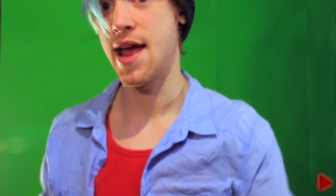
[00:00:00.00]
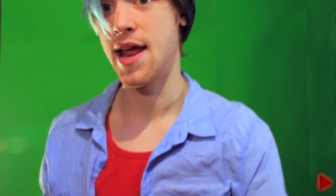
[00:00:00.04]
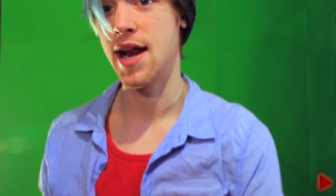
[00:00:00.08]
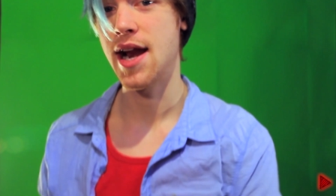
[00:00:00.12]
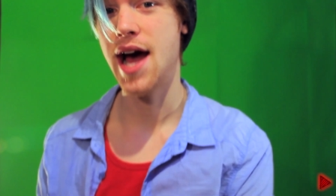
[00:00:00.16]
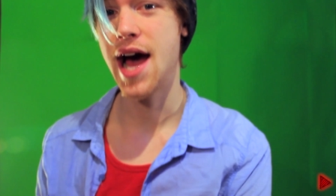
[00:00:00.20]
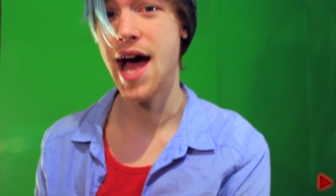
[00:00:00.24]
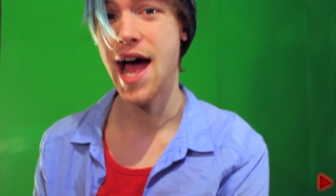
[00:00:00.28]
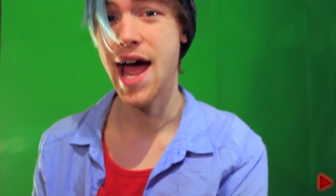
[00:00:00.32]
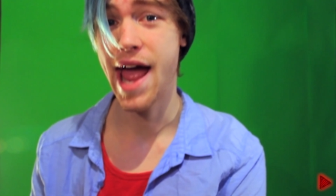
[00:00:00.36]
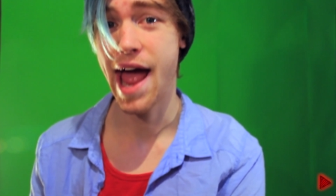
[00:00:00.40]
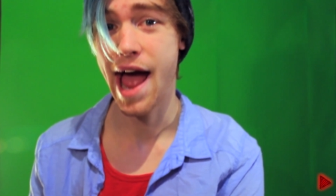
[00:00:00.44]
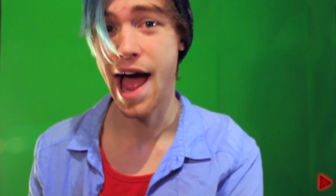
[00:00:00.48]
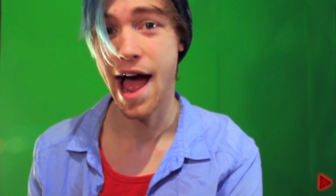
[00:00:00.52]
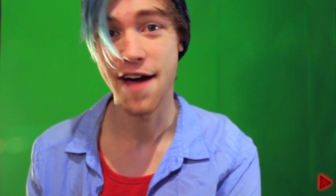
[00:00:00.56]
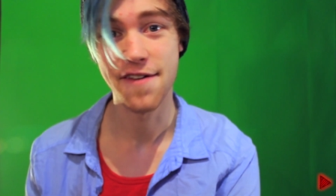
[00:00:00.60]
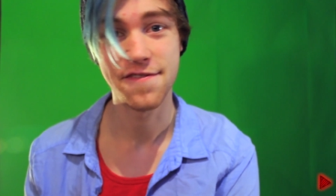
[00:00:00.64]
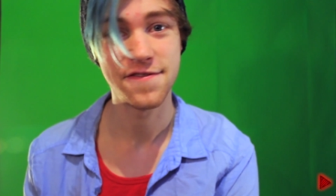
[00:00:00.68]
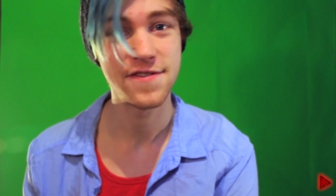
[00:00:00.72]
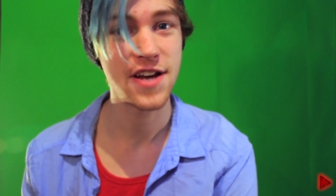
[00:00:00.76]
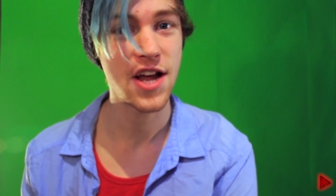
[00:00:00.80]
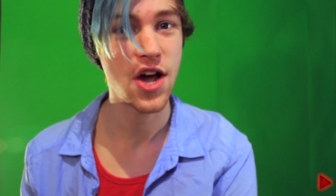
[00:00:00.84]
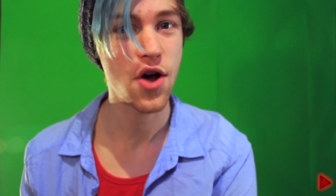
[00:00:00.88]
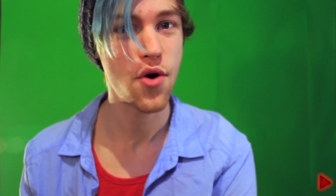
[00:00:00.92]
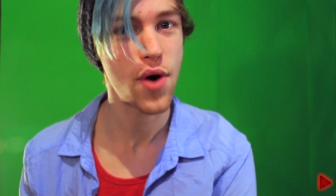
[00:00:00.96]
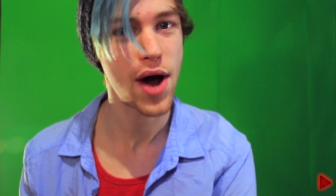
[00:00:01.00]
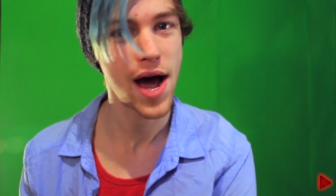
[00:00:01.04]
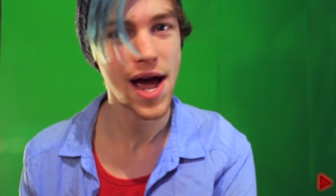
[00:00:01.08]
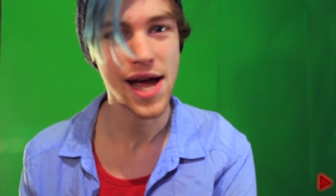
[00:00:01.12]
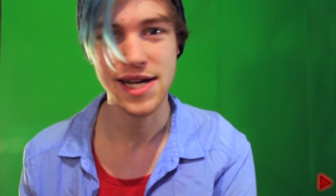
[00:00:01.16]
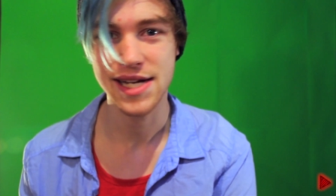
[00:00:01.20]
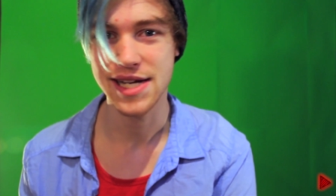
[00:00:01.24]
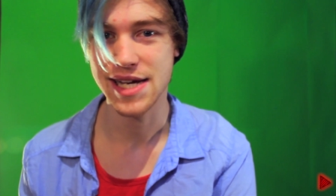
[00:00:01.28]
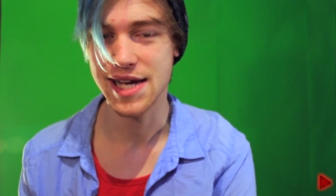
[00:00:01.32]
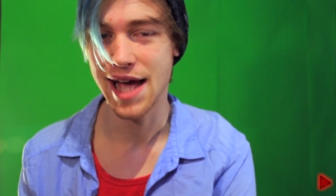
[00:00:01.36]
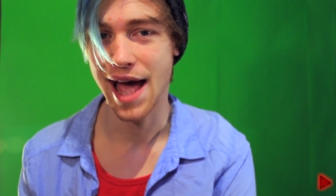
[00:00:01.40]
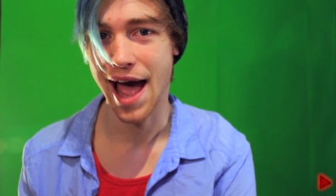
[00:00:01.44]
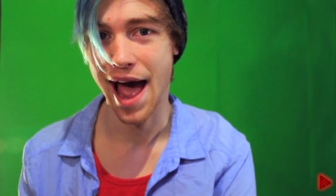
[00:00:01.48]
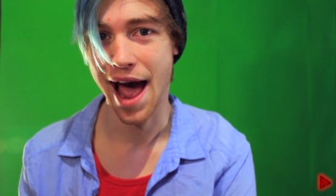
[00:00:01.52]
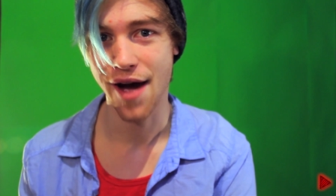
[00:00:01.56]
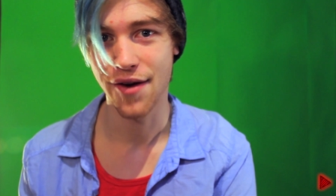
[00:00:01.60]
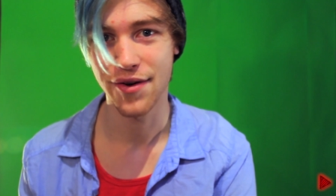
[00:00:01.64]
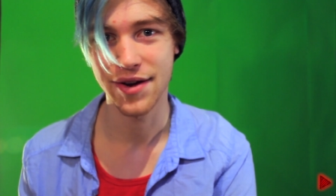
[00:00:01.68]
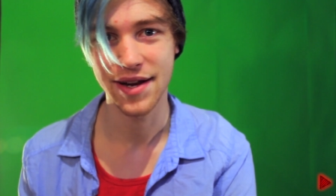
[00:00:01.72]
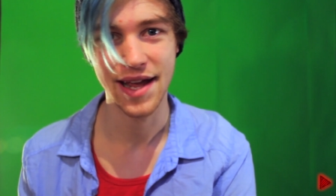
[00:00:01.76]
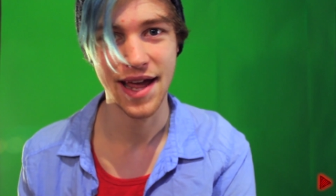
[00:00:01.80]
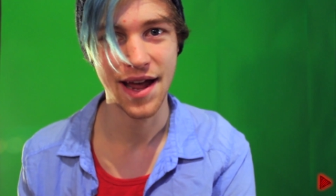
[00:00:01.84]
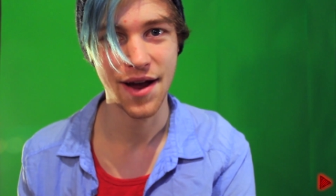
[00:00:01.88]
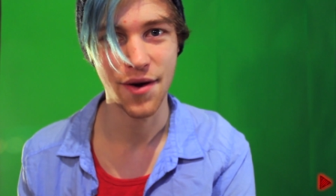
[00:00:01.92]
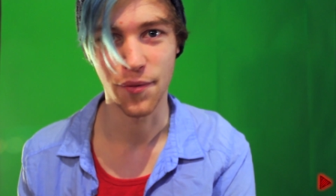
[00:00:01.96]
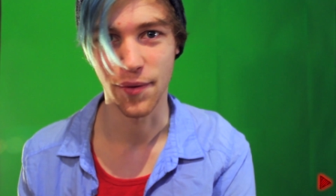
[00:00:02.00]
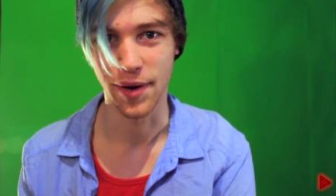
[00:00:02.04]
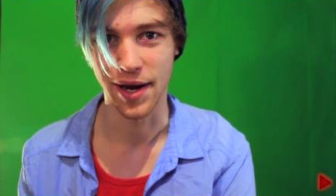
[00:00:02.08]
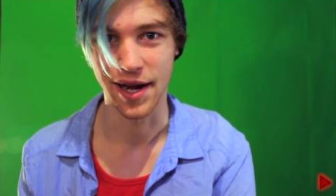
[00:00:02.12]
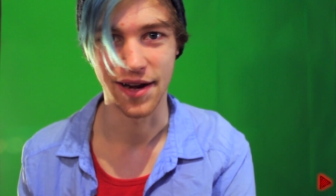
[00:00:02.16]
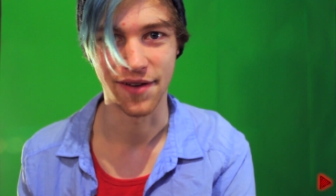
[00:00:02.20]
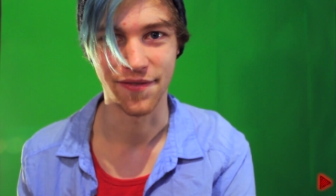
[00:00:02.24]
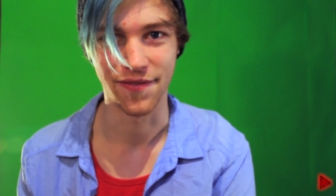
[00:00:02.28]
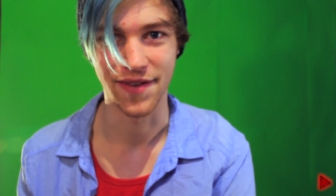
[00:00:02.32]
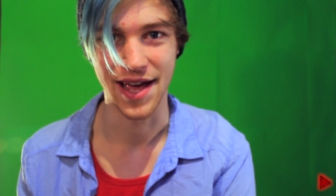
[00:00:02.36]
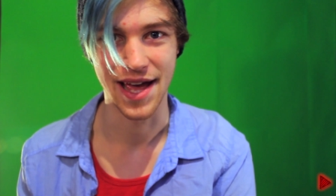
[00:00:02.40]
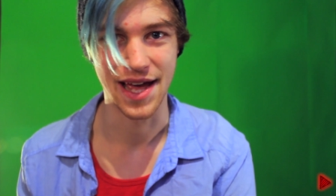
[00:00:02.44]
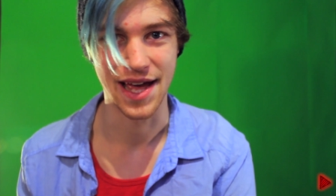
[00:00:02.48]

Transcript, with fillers: and I have no idea how to get rid of